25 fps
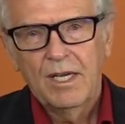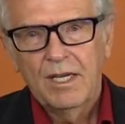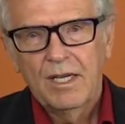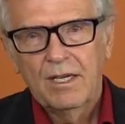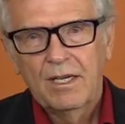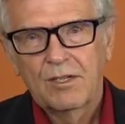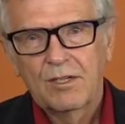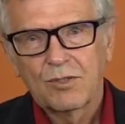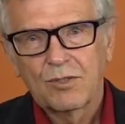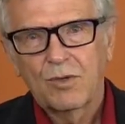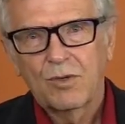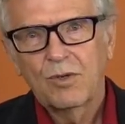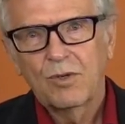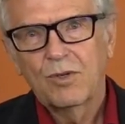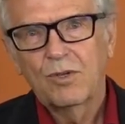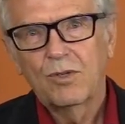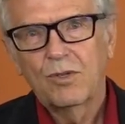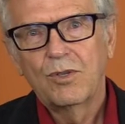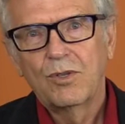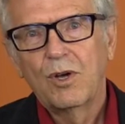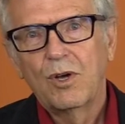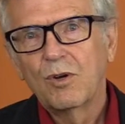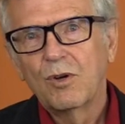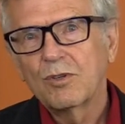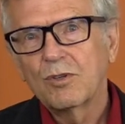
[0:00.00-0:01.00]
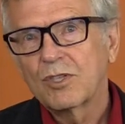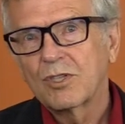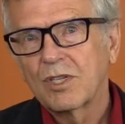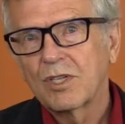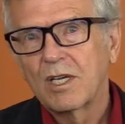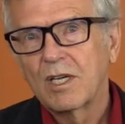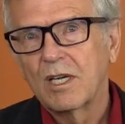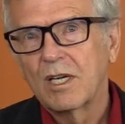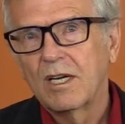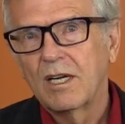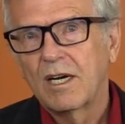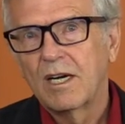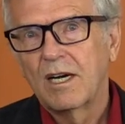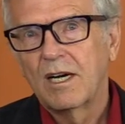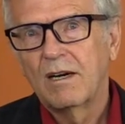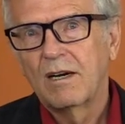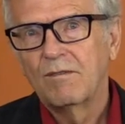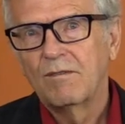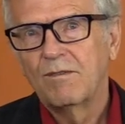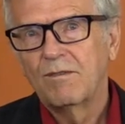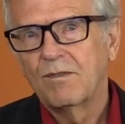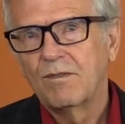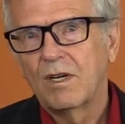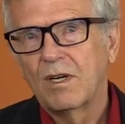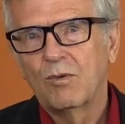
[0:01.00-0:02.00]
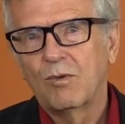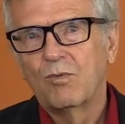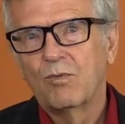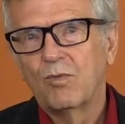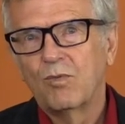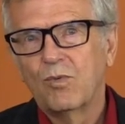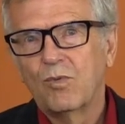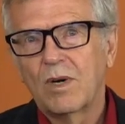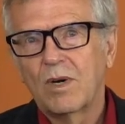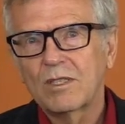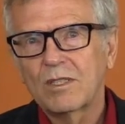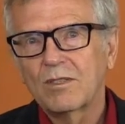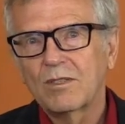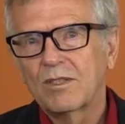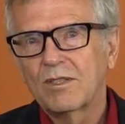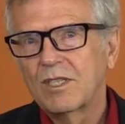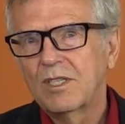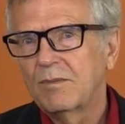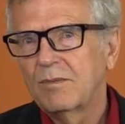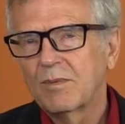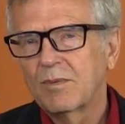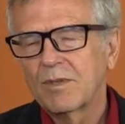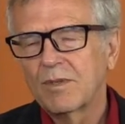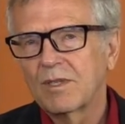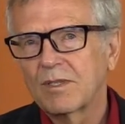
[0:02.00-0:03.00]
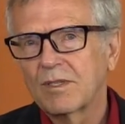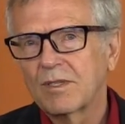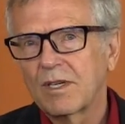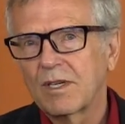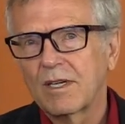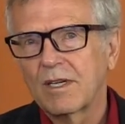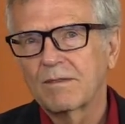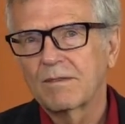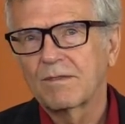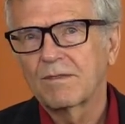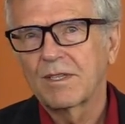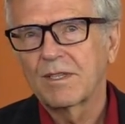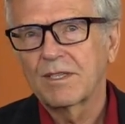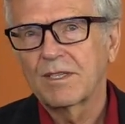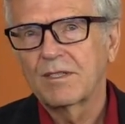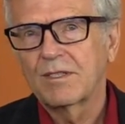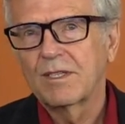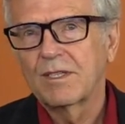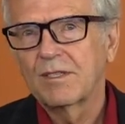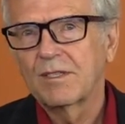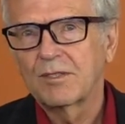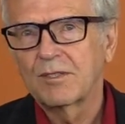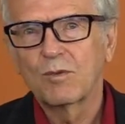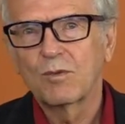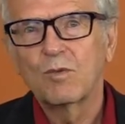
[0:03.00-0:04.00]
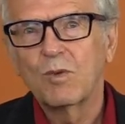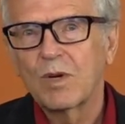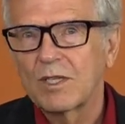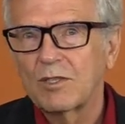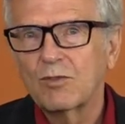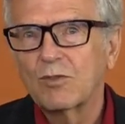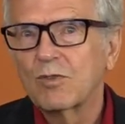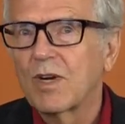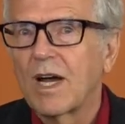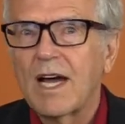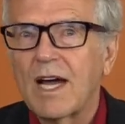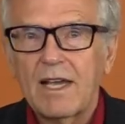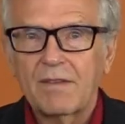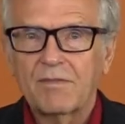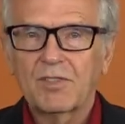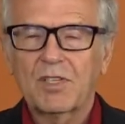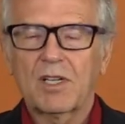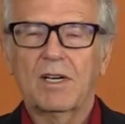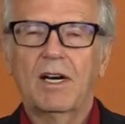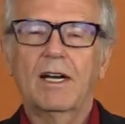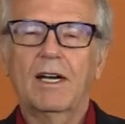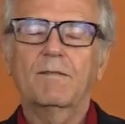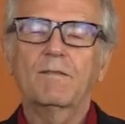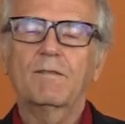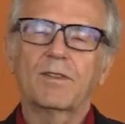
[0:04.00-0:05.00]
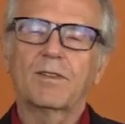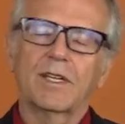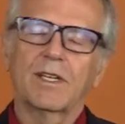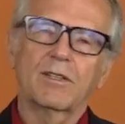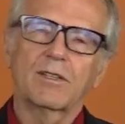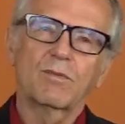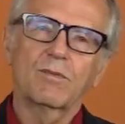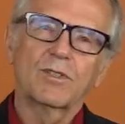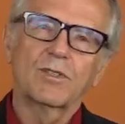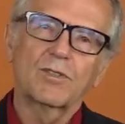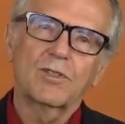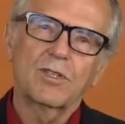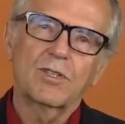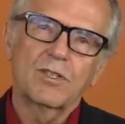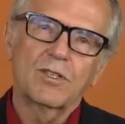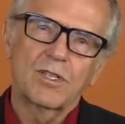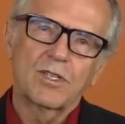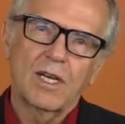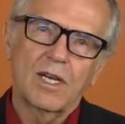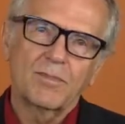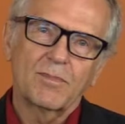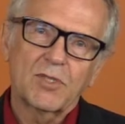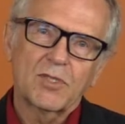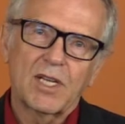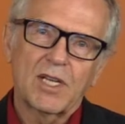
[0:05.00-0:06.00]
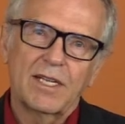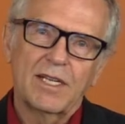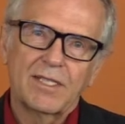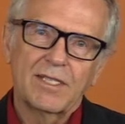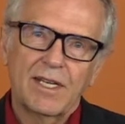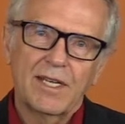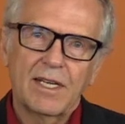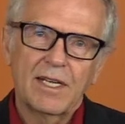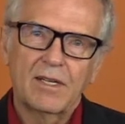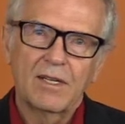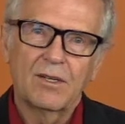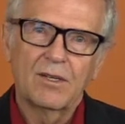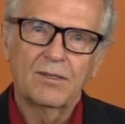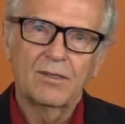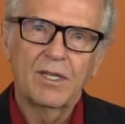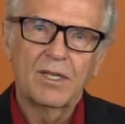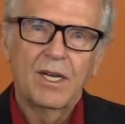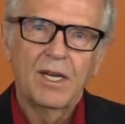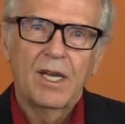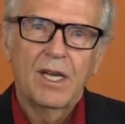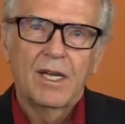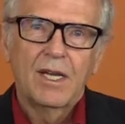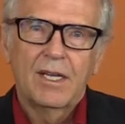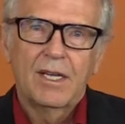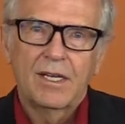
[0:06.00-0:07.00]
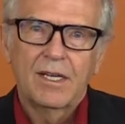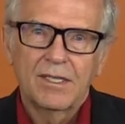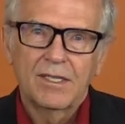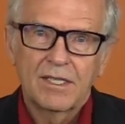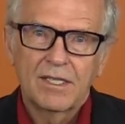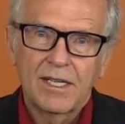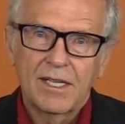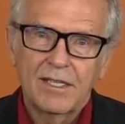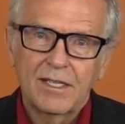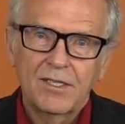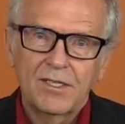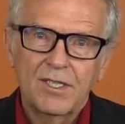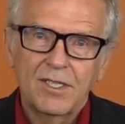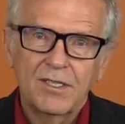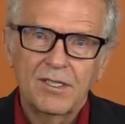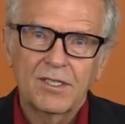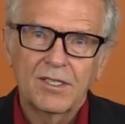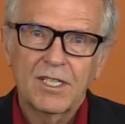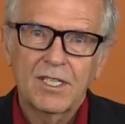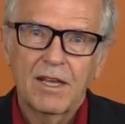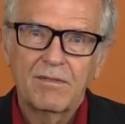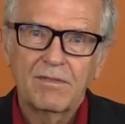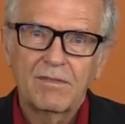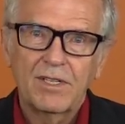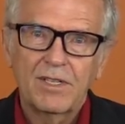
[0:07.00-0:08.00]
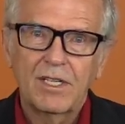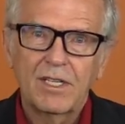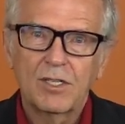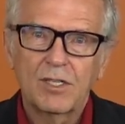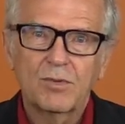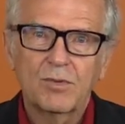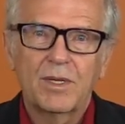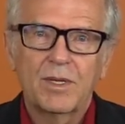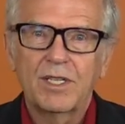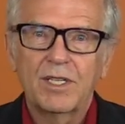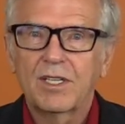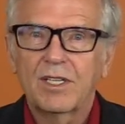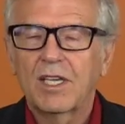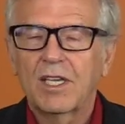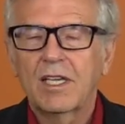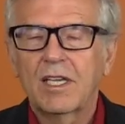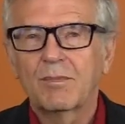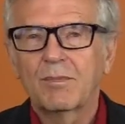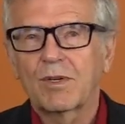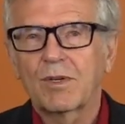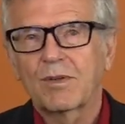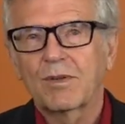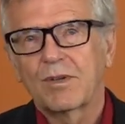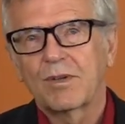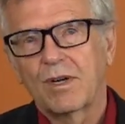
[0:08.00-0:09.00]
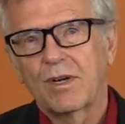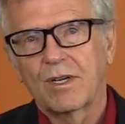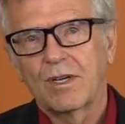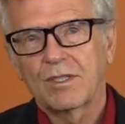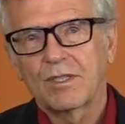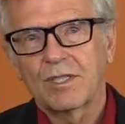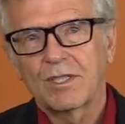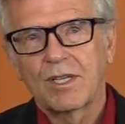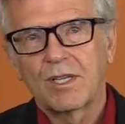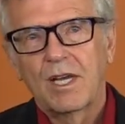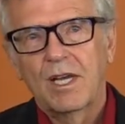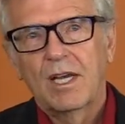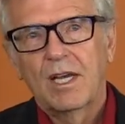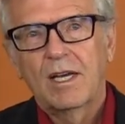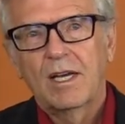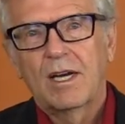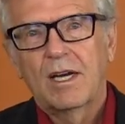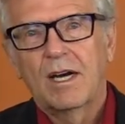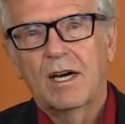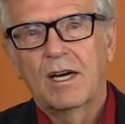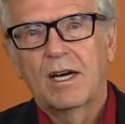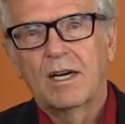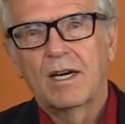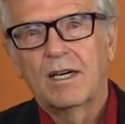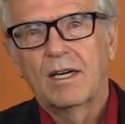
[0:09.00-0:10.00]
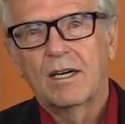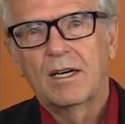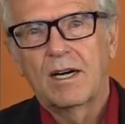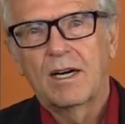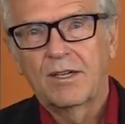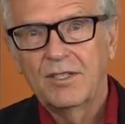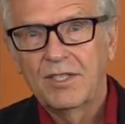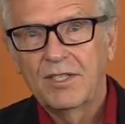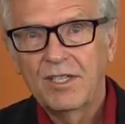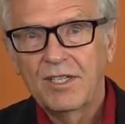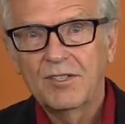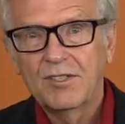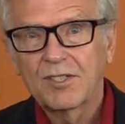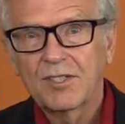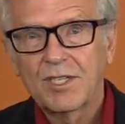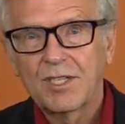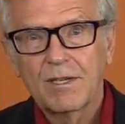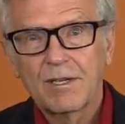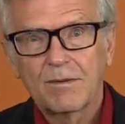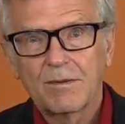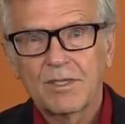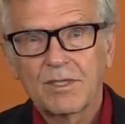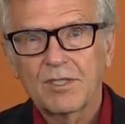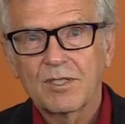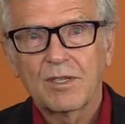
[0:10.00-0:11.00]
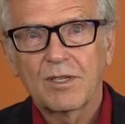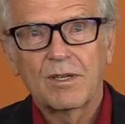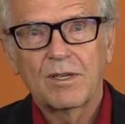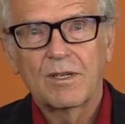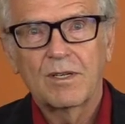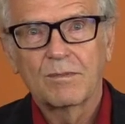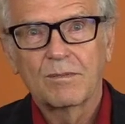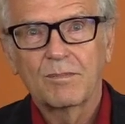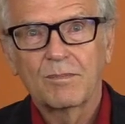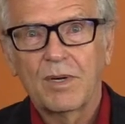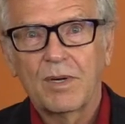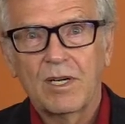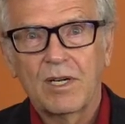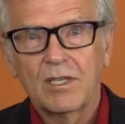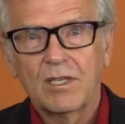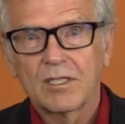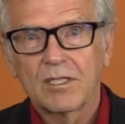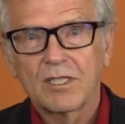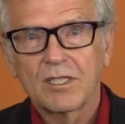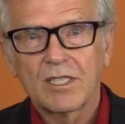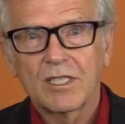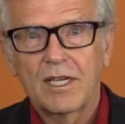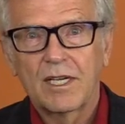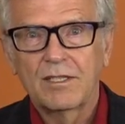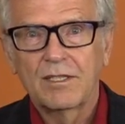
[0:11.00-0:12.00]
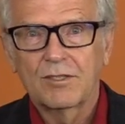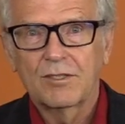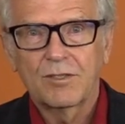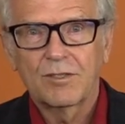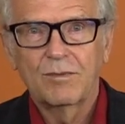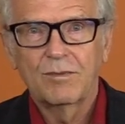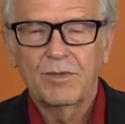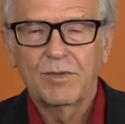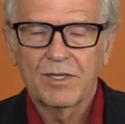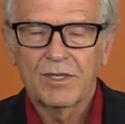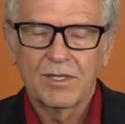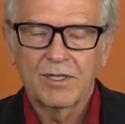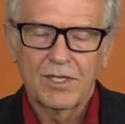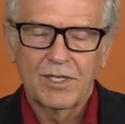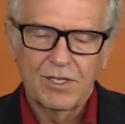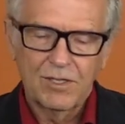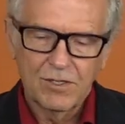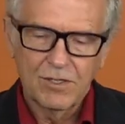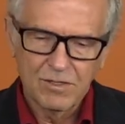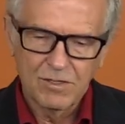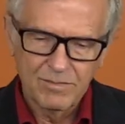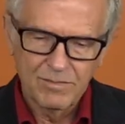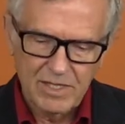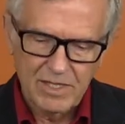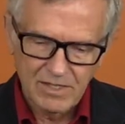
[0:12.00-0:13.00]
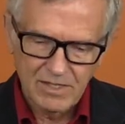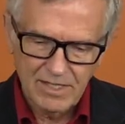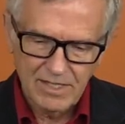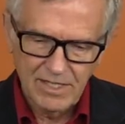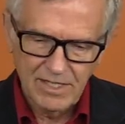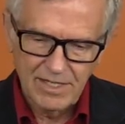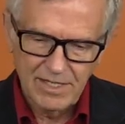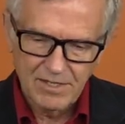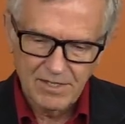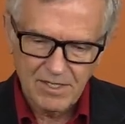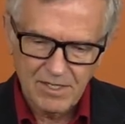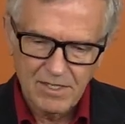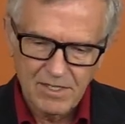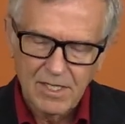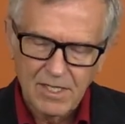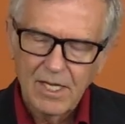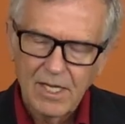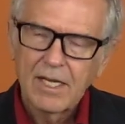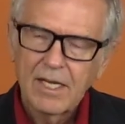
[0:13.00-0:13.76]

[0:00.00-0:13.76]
His whole notion of what deep-rooted conflict is and what drives conflict was turned upside down in the 1970s when he came across a needs theorist called Paul Seitz, whom you're going to hear about later.